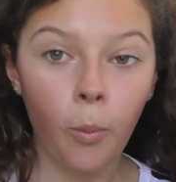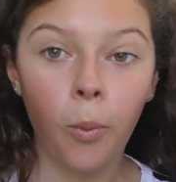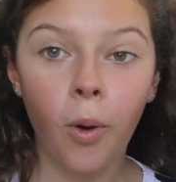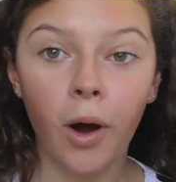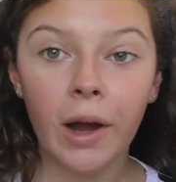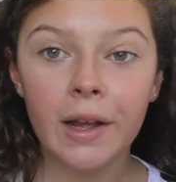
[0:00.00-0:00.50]

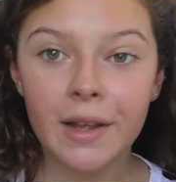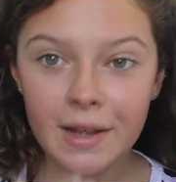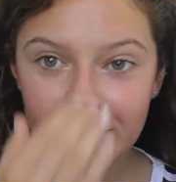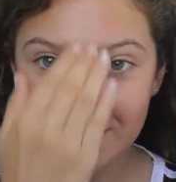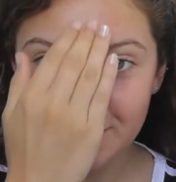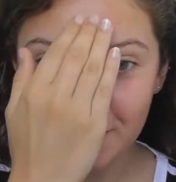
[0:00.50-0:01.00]
Why
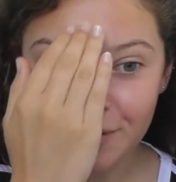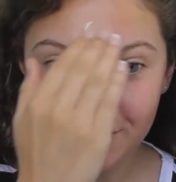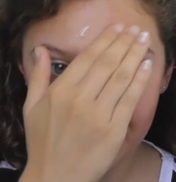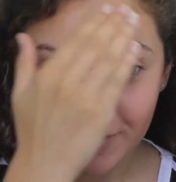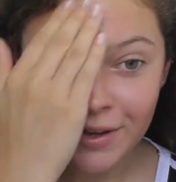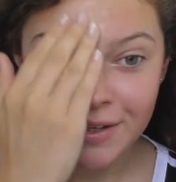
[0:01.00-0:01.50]
is my
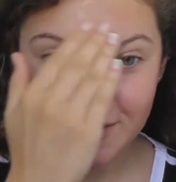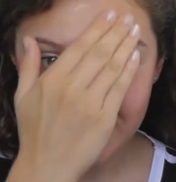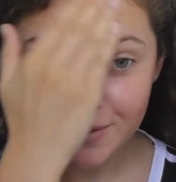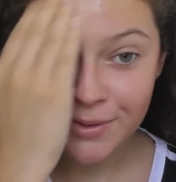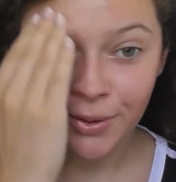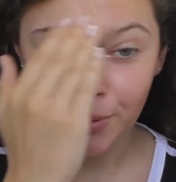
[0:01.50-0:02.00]
face
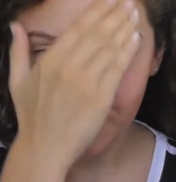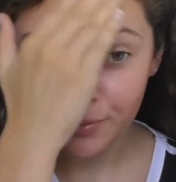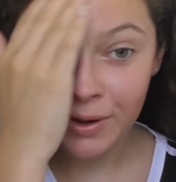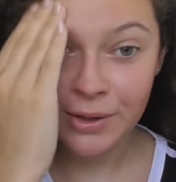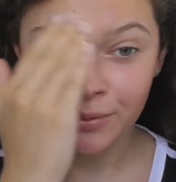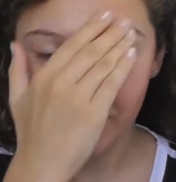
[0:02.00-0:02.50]
so
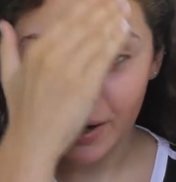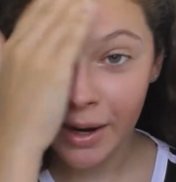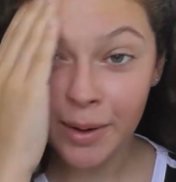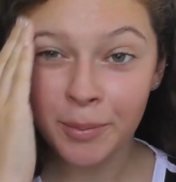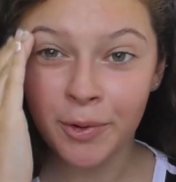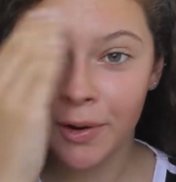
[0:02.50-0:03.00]
red on
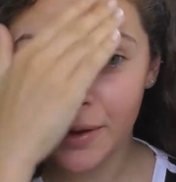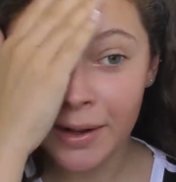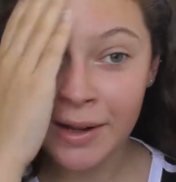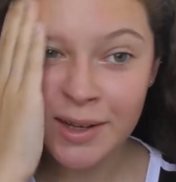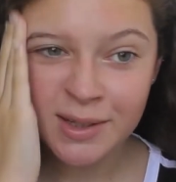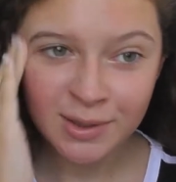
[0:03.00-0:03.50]
camera?
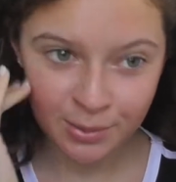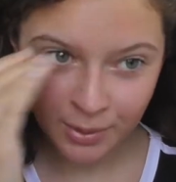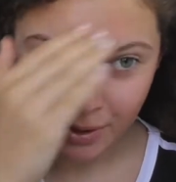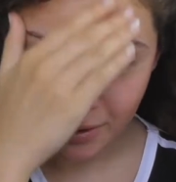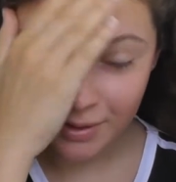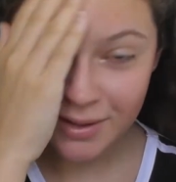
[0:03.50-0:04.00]
Like I
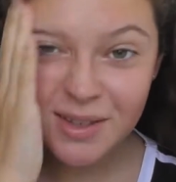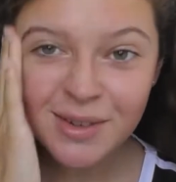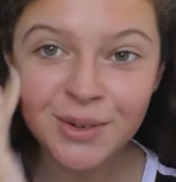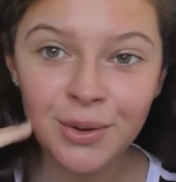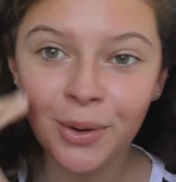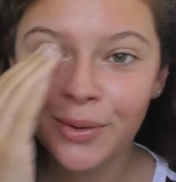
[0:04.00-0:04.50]
swear it's
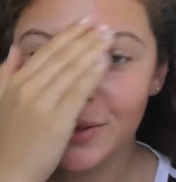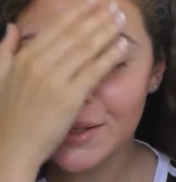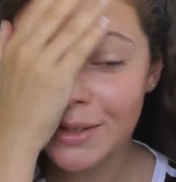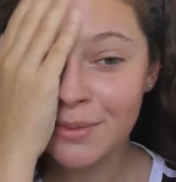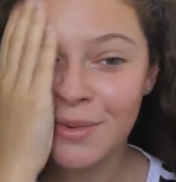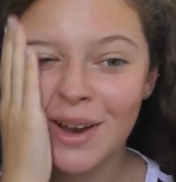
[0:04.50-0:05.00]
not
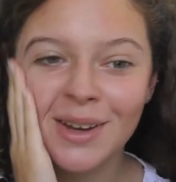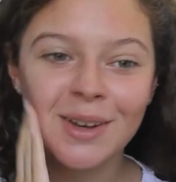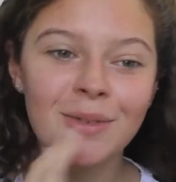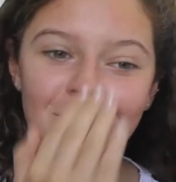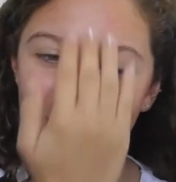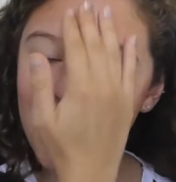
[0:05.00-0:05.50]
this red in